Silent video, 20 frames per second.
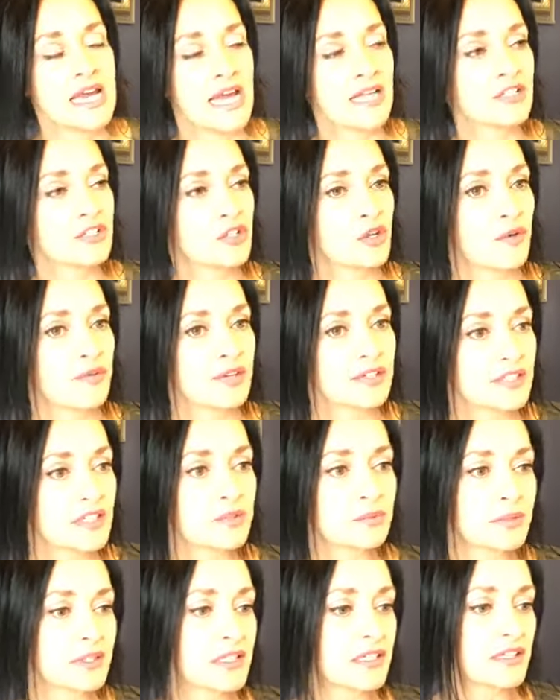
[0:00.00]
And so this
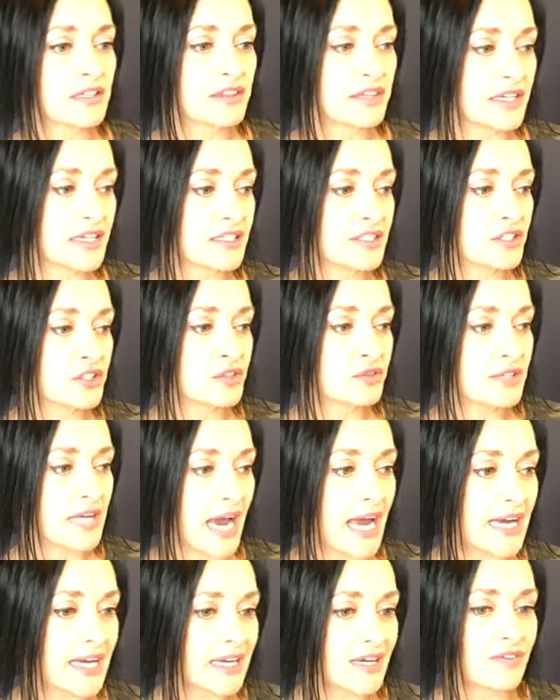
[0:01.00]
is one of the things is you
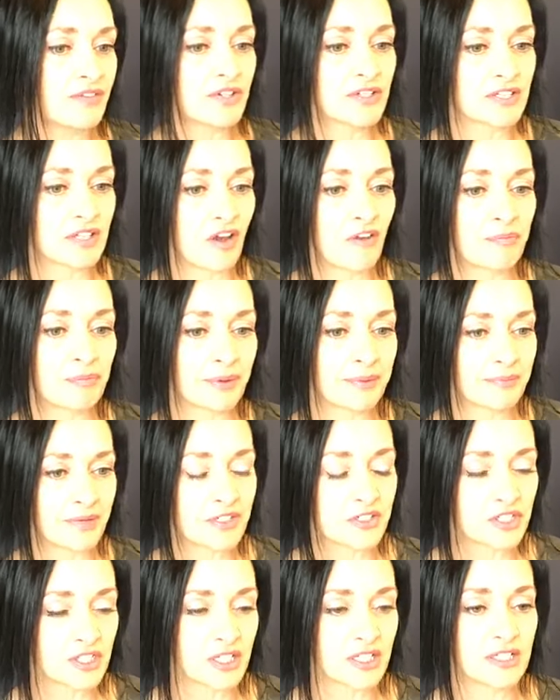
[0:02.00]
got to give yourself
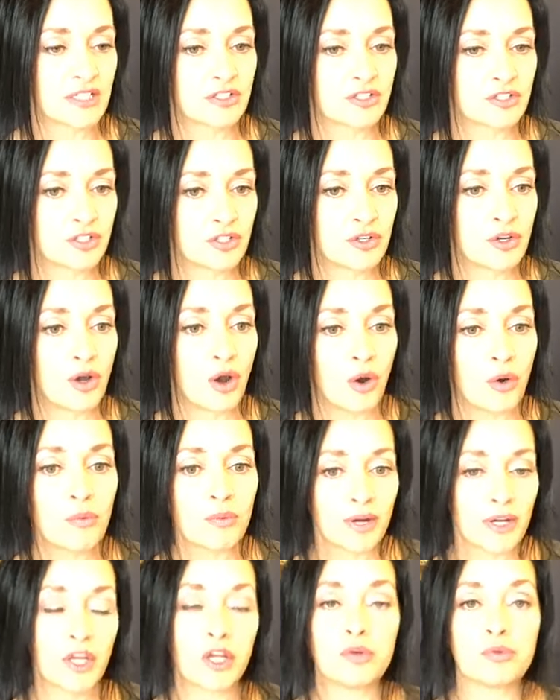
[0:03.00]
permission to know
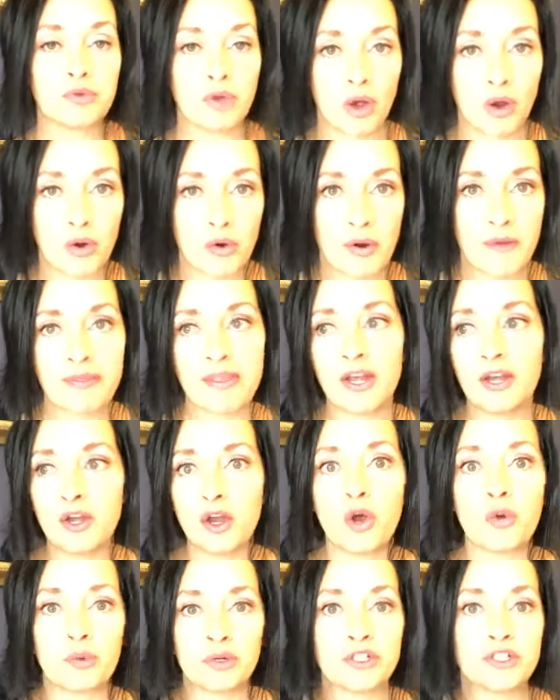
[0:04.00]
what you know and then
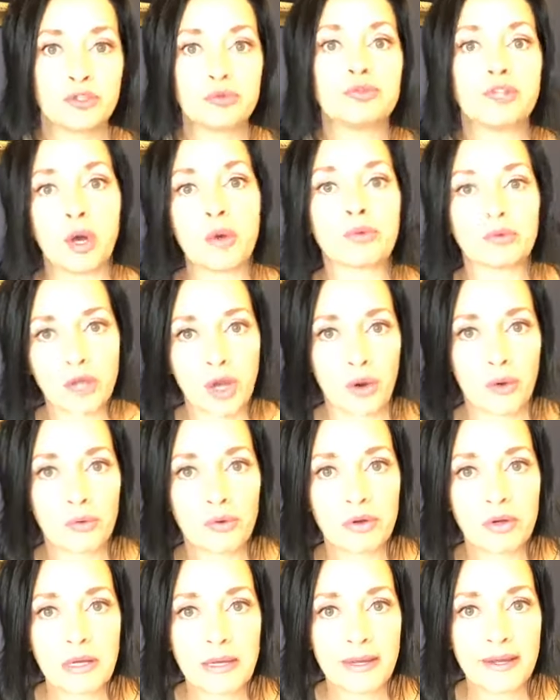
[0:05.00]
know what you don't
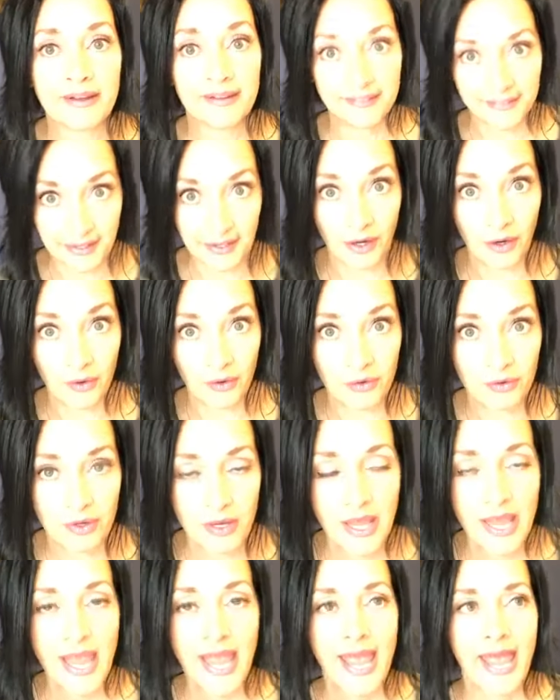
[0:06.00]
know, you know?